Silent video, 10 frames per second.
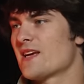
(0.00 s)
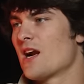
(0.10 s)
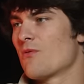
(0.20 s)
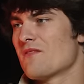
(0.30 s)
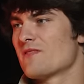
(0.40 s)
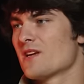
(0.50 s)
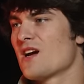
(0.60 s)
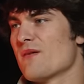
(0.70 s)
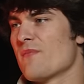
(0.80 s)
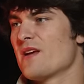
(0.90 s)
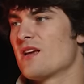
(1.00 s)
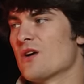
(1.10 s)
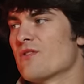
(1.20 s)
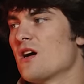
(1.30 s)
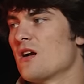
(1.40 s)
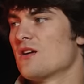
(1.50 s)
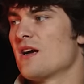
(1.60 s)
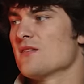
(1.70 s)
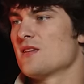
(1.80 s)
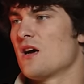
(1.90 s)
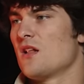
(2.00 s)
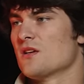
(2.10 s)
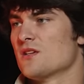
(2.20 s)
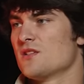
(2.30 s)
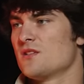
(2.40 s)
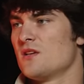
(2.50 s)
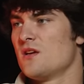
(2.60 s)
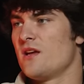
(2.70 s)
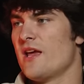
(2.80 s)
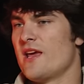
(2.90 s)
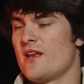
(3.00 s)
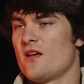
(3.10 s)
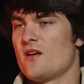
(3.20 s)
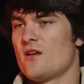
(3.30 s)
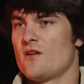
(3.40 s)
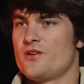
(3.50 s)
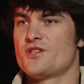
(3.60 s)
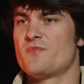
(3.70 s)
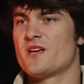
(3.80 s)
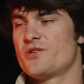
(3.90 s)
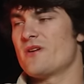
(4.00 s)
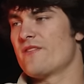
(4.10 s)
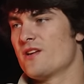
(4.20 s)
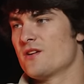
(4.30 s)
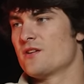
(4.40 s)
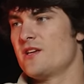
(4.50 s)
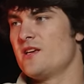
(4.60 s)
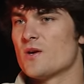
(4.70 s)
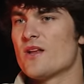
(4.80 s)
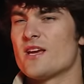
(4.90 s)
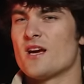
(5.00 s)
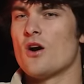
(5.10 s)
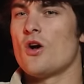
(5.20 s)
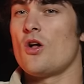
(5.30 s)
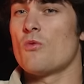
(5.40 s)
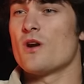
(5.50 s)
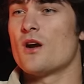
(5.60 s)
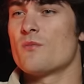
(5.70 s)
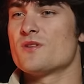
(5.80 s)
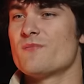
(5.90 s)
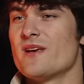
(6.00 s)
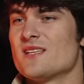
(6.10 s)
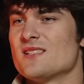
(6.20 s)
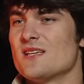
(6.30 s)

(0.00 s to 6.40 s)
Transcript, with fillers: guy or whatever and come out making over $100,000 and just because you have the degree. Do I think it all 100% makes